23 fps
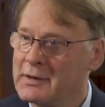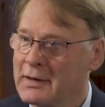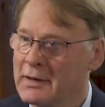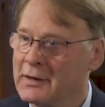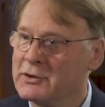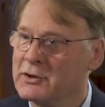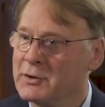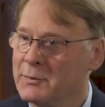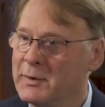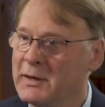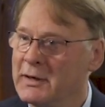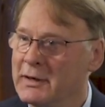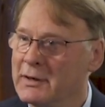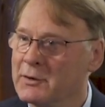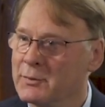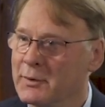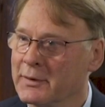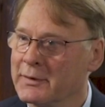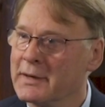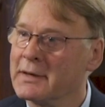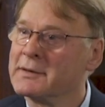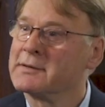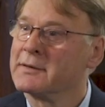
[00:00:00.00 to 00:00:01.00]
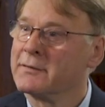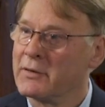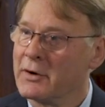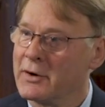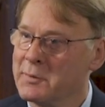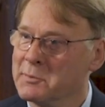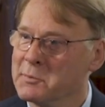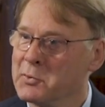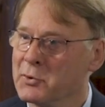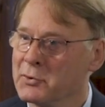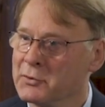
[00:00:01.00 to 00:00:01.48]
And do we need one? That's a
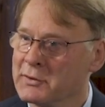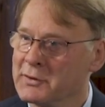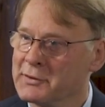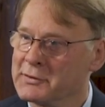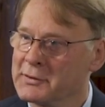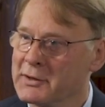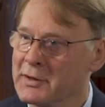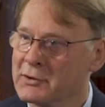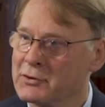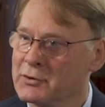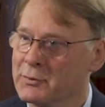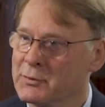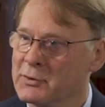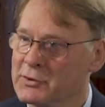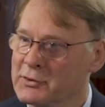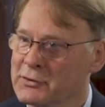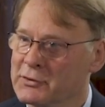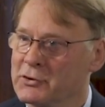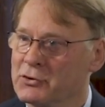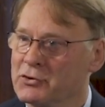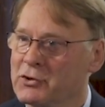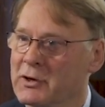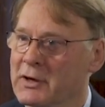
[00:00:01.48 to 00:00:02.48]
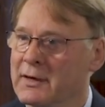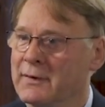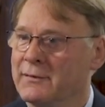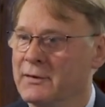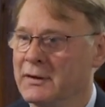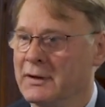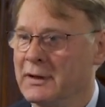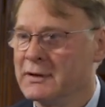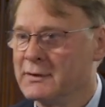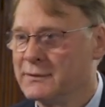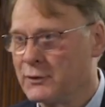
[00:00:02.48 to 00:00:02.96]
very important discussion, which is the trigger
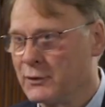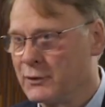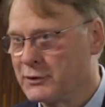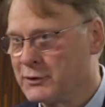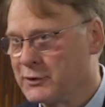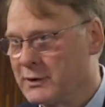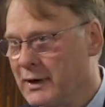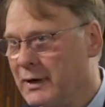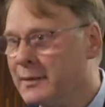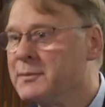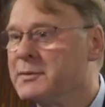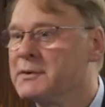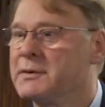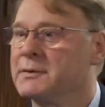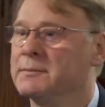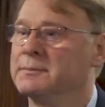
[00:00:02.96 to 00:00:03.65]
for these 4 steps.